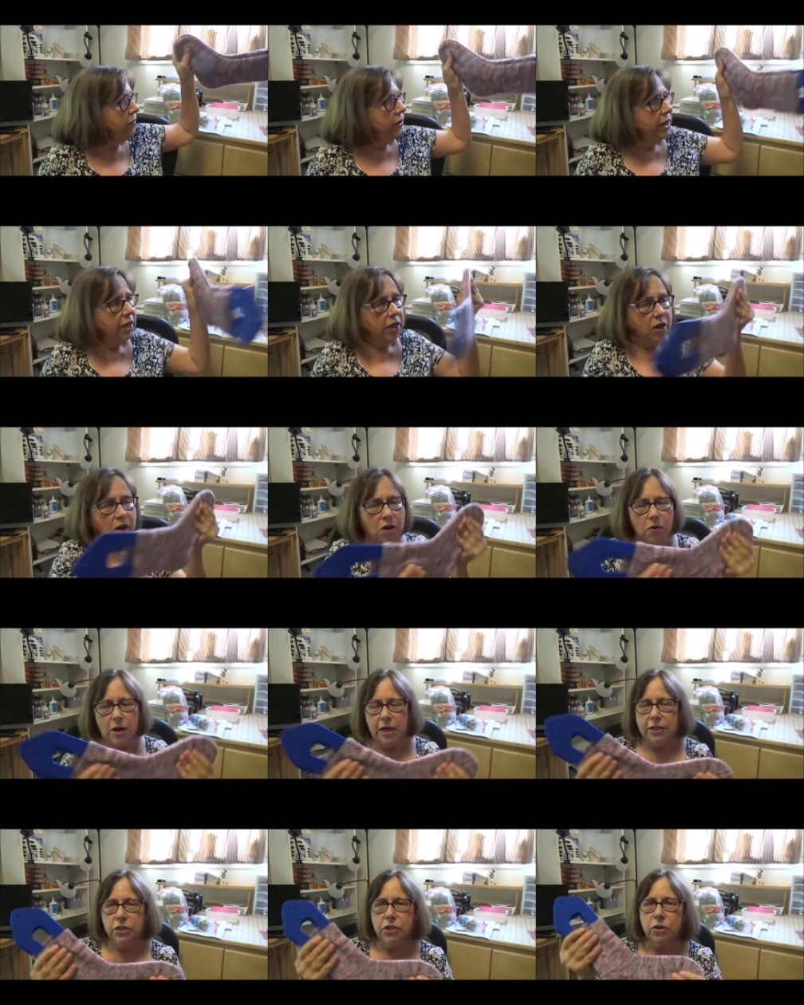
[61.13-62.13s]
video,
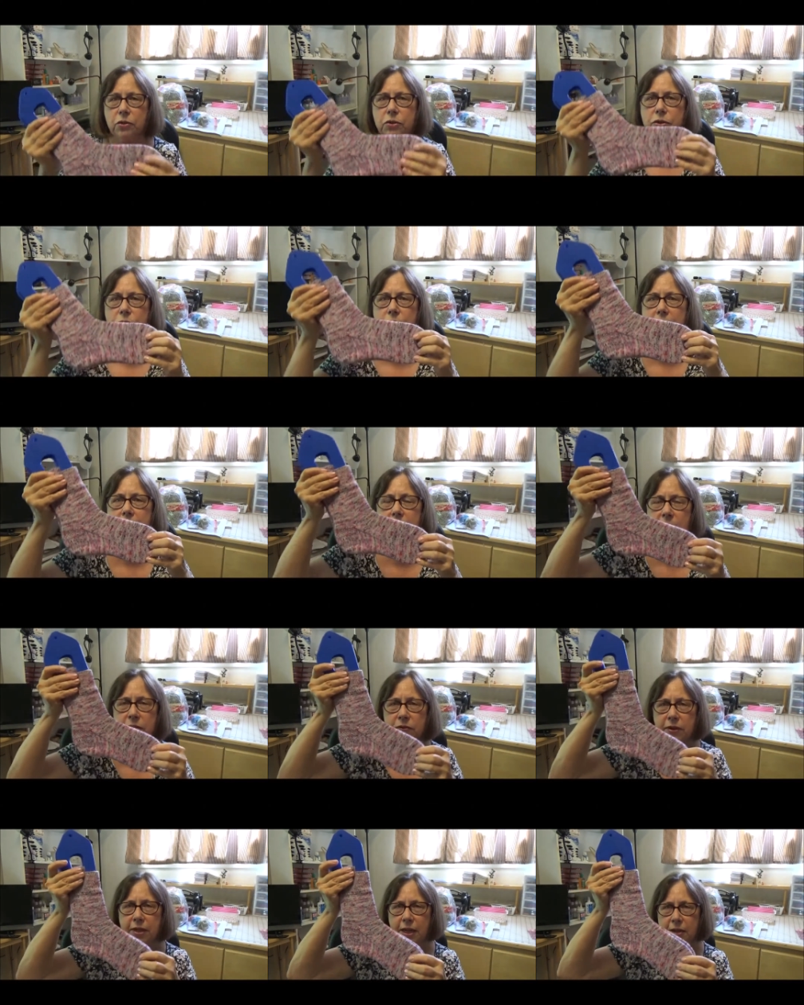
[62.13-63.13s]
I showed you these
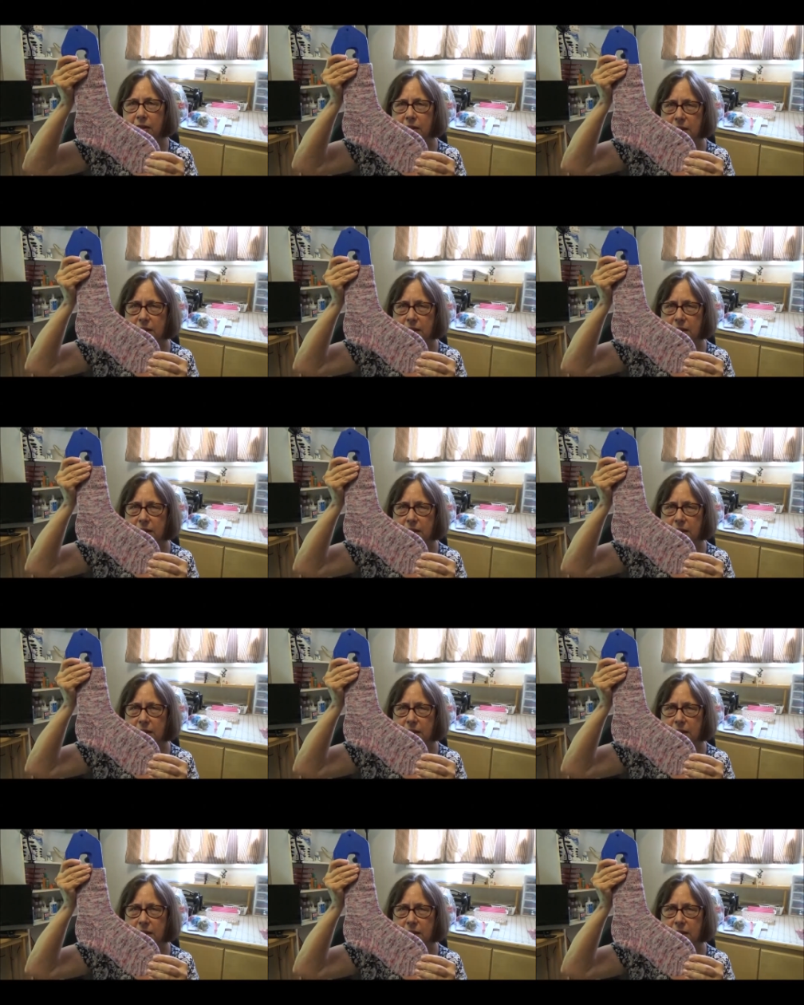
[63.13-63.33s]
vanilla